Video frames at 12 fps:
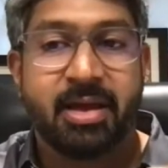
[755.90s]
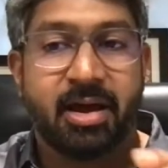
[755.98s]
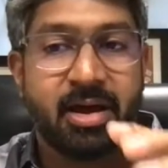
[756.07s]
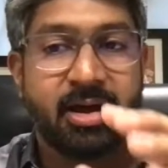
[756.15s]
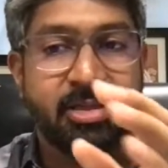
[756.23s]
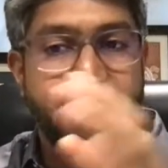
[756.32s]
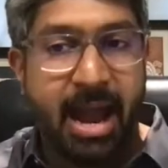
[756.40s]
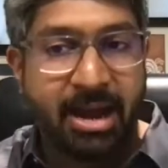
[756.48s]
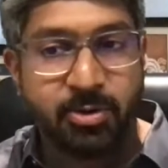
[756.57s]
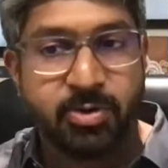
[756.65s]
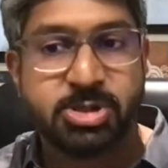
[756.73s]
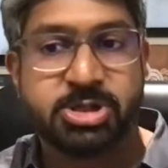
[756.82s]

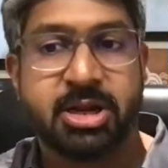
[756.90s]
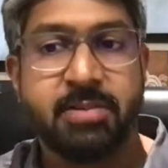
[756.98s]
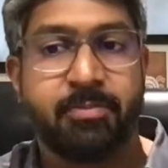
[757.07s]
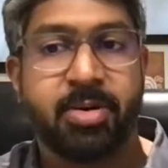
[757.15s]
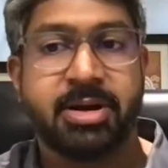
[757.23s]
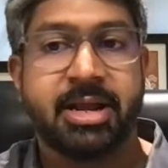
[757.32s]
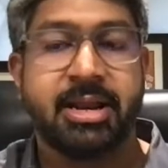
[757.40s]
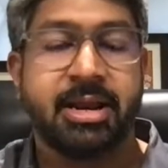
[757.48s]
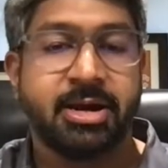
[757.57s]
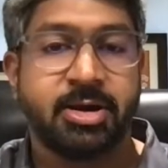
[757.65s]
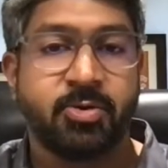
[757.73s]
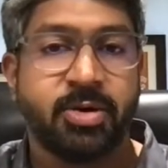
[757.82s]
that question
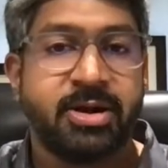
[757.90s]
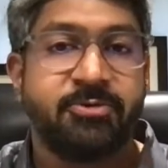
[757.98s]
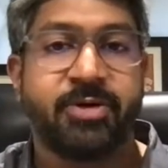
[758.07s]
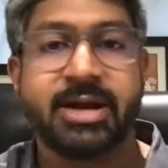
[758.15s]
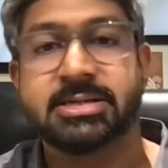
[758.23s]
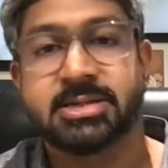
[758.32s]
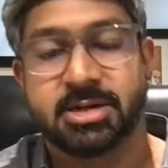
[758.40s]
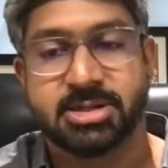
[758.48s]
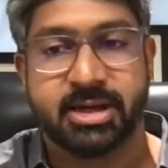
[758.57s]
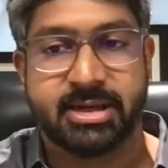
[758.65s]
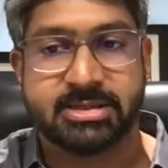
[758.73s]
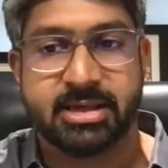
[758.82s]
pertaining to different
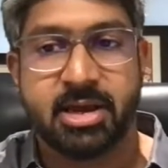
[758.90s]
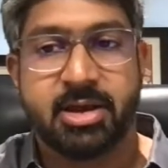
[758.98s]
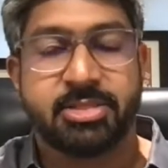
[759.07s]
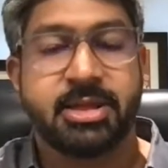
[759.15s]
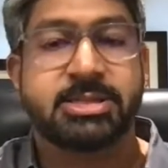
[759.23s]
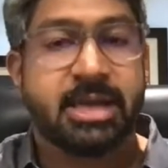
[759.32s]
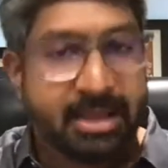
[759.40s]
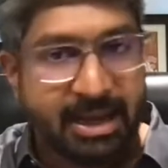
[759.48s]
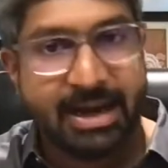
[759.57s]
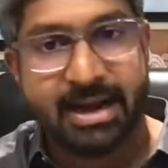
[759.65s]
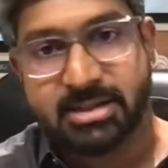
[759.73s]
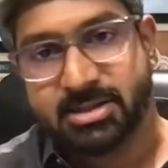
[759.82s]
surgeries. The generally
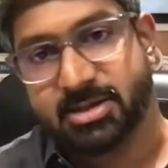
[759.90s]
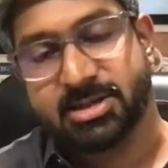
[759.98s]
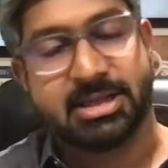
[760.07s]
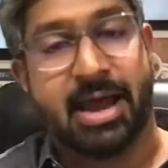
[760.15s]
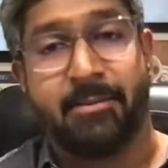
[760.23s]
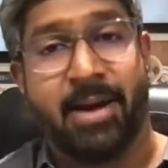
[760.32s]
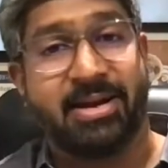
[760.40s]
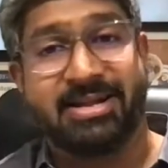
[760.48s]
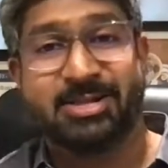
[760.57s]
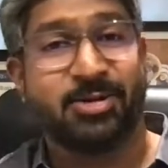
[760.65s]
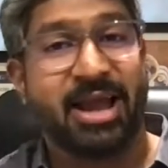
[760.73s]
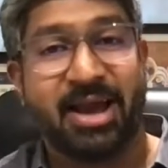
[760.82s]
done surgery. It's
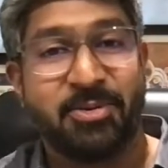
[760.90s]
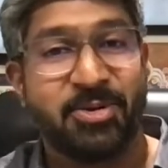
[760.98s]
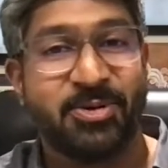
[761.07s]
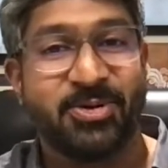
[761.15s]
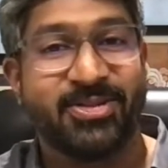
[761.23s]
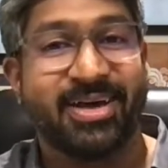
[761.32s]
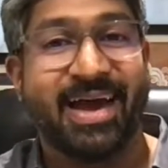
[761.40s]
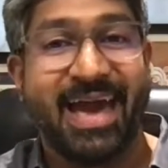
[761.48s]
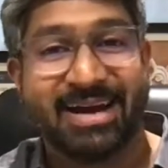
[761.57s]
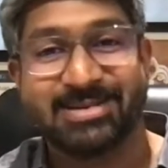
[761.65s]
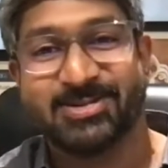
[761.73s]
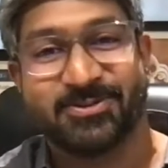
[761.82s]
not like I'm going to go to the
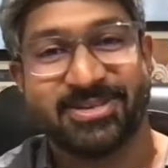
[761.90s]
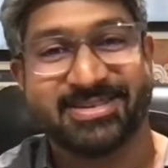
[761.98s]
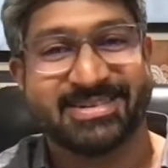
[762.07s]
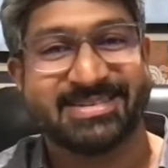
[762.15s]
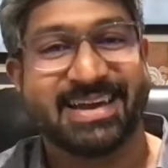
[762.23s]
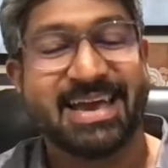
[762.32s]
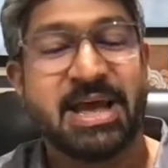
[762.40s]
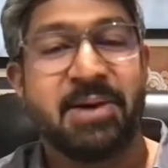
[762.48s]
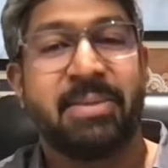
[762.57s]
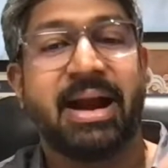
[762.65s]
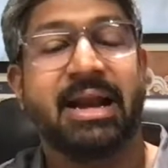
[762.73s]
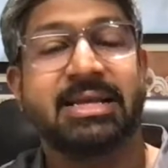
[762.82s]
rarest of the surgery,
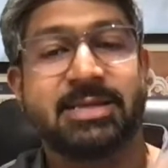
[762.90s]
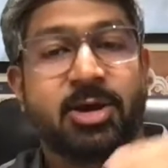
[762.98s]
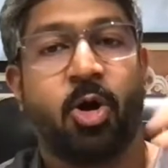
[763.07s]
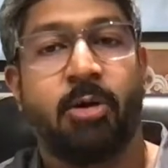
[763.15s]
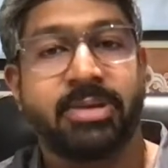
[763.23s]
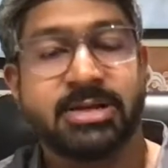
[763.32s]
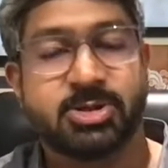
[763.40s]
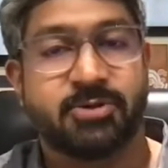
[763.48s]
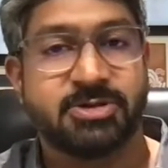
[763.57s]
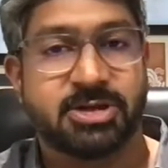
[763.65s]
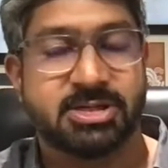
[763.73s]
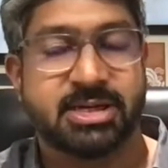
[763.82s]
but at least the commonest of
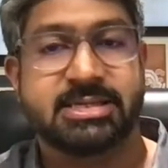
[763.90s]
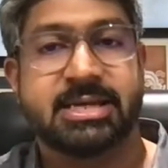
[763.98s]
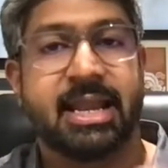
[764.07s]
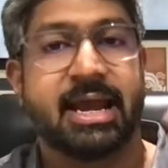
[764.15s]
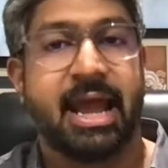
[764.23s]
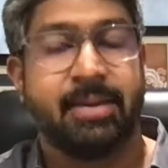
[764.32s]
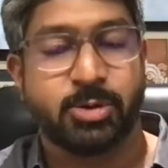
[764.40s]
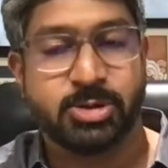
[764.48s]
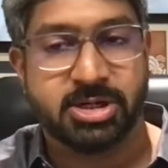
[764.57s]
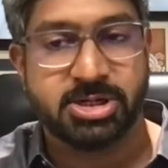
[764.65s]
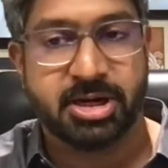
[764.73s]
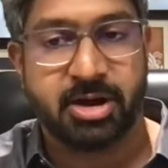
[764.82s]
surgery, say like
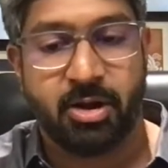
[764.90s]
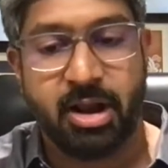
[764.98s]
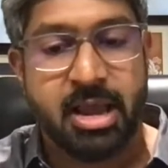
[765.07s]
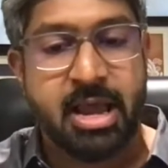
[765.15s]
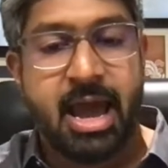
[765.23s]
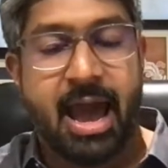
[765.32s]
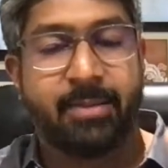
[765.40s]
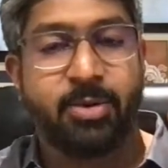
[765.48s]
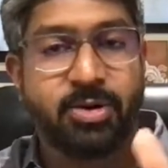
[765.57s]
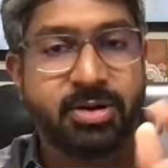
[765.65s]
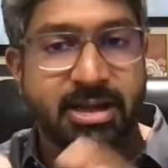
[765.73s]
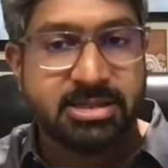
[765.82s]
liposuction and all. I'm going
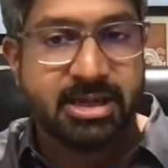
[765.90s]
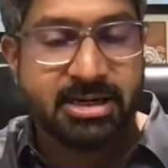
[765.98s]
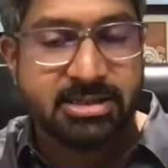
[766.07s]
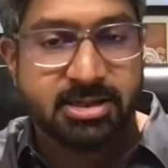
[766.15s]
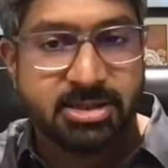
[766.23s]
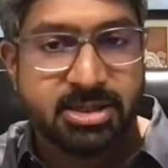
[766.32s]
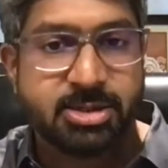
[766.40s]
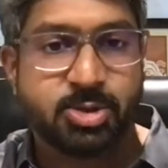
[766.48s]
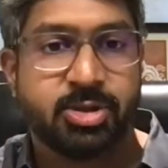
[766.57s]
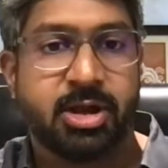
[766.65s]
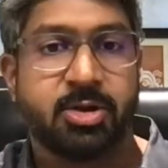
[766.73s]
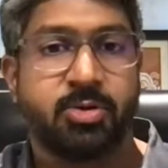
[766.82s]
to touch that surgery so
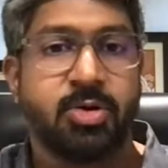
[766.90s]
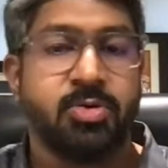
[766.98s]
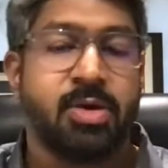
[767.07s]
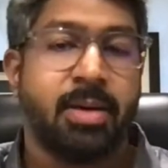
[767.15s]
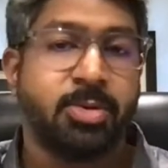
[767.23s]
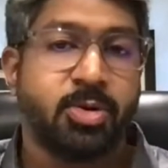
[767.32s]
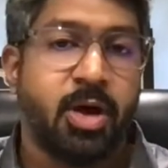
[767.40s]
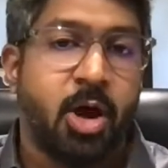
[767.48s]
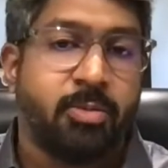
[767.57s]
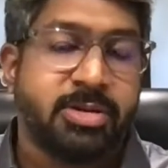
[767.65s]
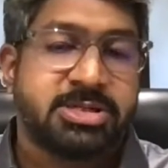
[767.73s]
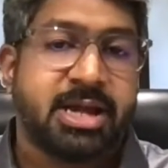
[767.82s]
that you come to know how
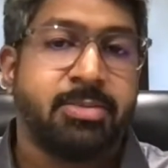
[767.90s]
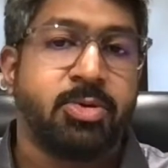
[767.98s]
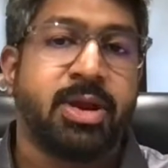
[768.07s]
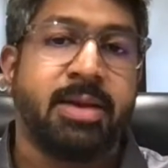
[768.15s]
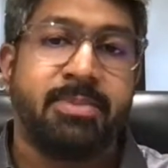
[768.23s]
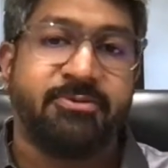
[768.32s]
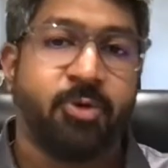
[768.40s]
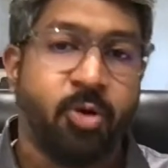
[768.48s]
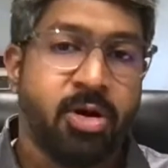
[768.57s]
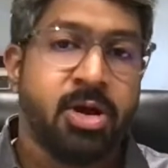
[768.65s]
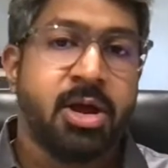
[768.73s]
much time you need before,